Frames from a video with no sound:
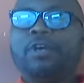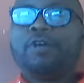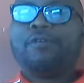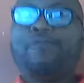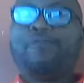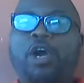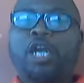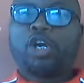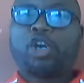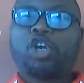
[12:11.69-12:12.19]

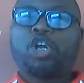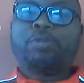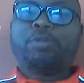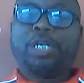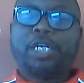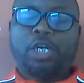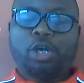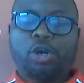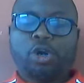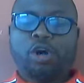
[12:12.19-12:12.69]
for economic
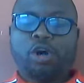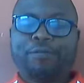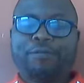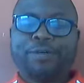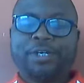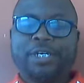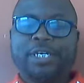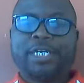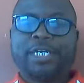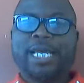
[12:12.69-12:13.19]

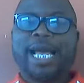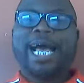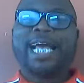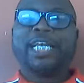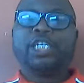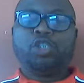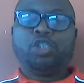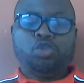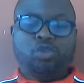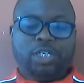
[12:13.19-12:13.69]
recovery
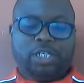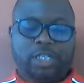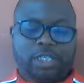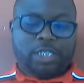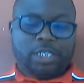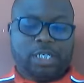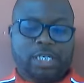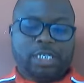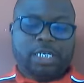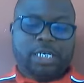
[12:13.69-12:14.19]
and
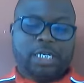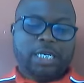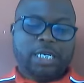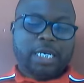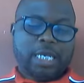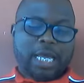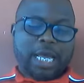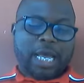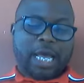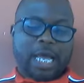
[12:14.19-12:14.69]
unity
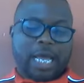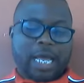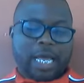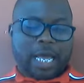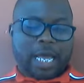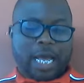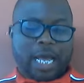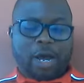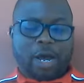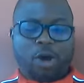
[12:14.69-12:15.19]

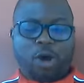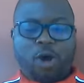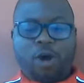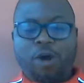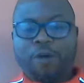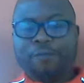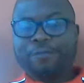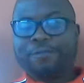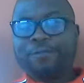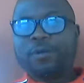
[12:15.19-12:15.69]

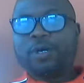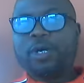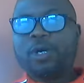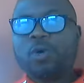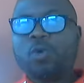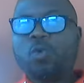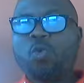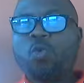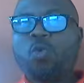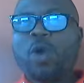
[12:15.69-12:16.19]
of
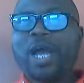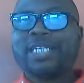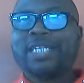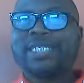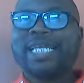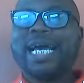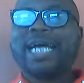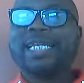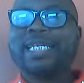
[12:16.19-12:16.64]
Western